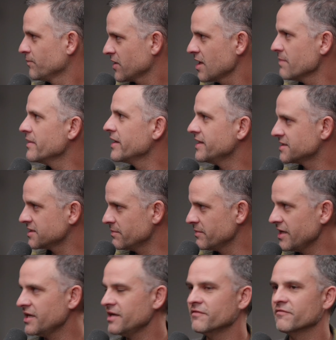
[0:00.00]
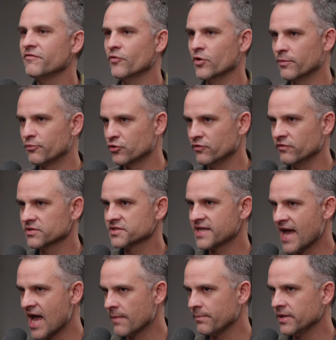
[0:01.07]
committees to meet for approvals to
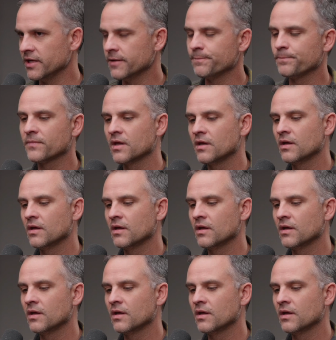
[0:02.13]
happen